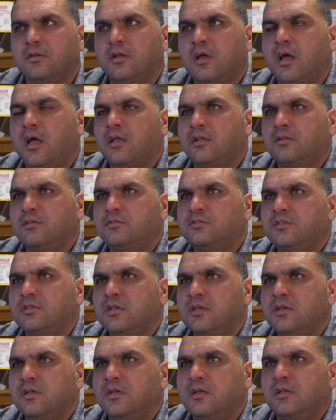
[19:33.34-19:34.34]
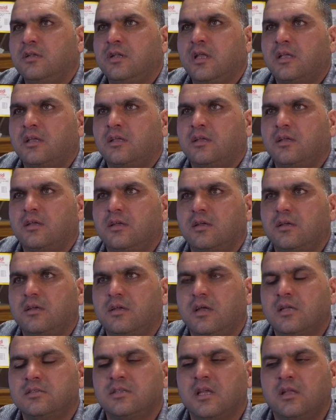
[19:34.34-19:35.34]
I uh, like
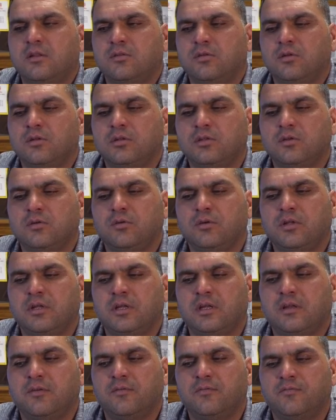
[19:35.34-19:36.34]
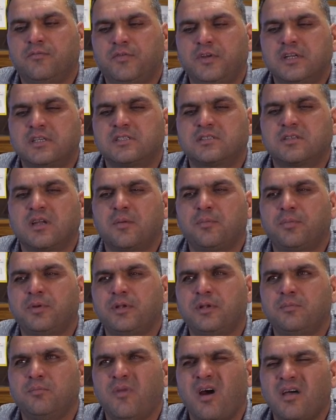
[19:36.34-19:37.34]
as I told you, uh, first
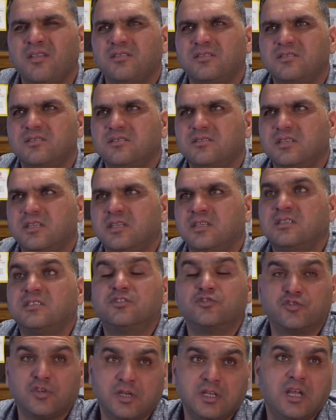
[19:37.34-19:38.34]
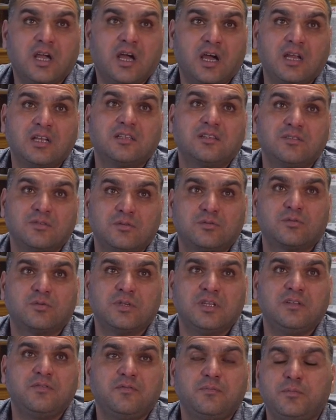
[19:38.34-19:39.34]
couple months it's really hard to, to
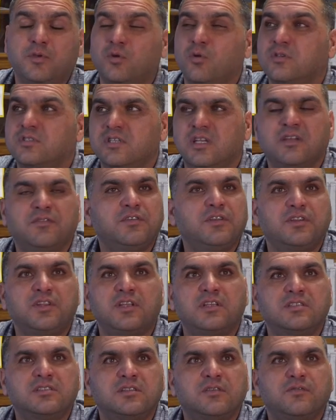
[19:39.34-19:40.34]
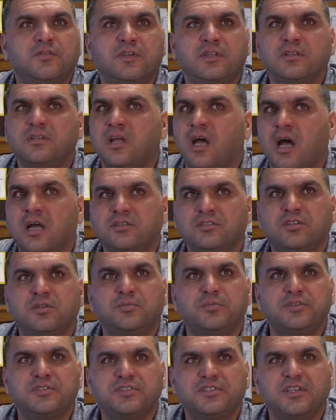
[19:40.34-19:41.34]
live, because everything is different, hundred
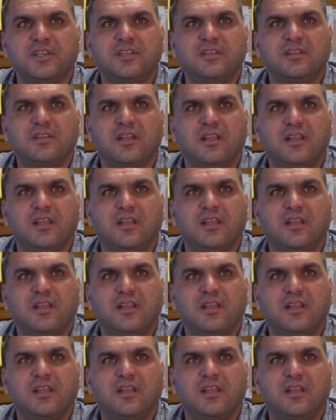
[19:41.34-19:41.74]
percent